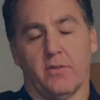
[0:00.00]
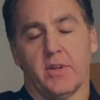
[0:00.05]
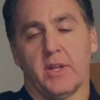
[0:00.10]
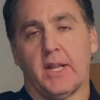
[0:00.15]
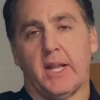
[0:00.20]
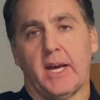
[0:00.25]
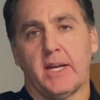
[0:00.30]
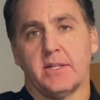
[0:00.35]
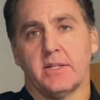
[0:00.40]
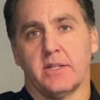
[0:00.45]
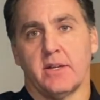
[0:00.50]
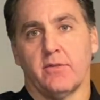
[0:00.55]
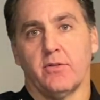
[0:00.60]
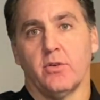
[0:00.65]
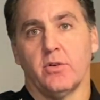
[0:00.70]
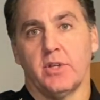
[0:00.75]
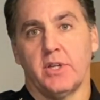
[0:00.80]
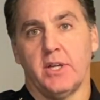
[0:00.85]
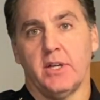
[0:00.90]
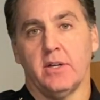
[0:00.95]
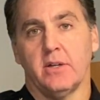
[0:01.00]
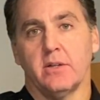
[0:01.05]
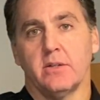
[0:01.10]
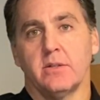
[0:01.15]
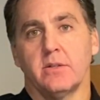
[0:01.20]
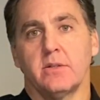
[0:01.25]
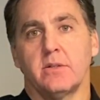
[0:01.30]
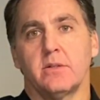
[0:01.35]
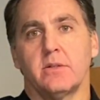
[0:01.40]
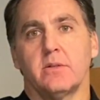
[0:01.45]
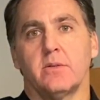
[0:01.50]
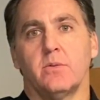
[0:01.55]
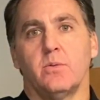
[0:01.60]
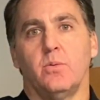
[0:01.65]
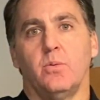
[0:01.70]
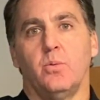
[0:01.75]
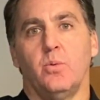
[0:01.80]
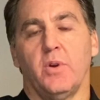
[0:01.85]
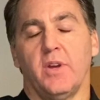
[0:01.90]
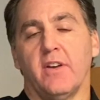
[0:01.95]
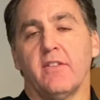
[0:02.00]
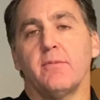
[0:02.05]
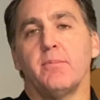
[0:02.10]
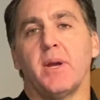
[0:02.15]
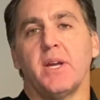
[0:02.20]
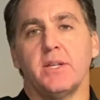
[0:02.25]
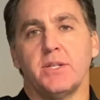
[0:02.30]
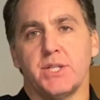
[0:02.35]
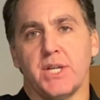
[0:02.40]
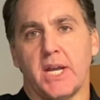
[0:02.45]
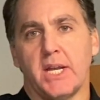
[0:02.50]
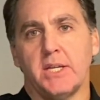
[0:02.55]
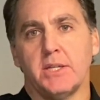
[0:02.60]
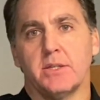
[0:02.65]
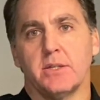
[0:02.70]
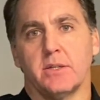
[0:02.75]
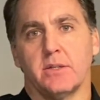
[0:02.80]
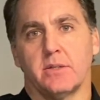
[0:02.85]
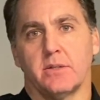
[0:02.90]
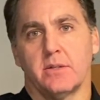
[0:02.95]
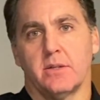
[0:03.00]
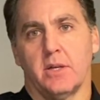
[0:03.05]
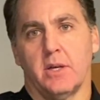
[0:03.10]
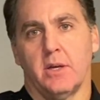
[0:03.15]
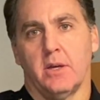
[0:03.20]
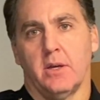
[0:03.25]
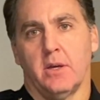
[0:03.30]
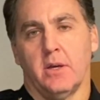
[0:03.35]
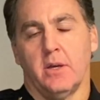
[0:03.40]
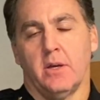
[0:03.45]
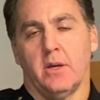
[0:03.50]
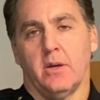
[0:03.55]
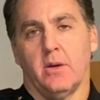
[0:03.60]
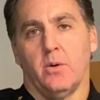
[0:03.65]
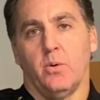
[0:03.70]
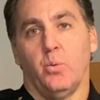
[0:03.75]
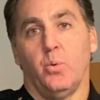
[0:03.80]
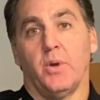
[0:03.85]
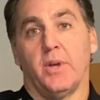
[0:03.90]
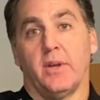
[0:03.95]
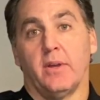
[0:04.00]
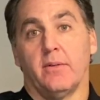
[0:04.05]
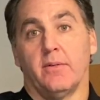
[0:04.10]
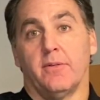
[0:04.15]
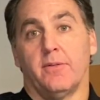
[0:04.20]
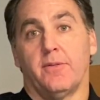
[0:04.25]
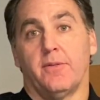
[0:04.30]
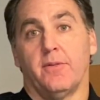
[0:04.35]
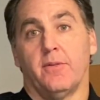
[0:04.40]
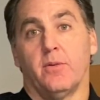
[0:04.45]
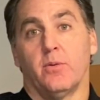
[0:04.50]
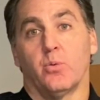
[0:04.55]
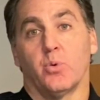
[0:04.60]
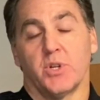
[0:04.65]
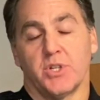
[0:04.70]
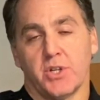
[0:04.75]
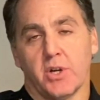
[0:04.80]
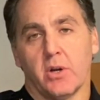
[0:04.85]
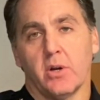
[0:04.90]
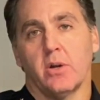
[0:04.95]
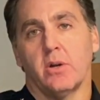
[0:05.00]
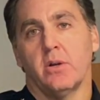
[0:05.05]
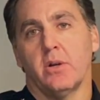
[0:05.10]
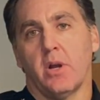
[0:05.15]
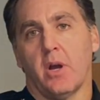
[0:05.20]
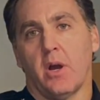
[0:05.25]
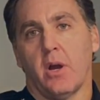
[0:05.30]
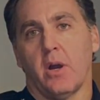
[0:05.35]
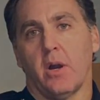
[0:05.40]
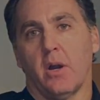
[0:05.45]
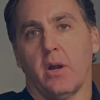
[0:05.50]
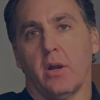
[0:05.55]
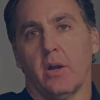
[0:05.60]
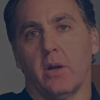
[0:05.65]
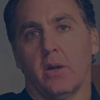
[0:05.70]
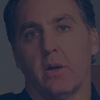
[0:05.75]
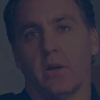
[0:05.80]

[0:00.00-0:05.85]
the last several years, we have made changes. We've returned our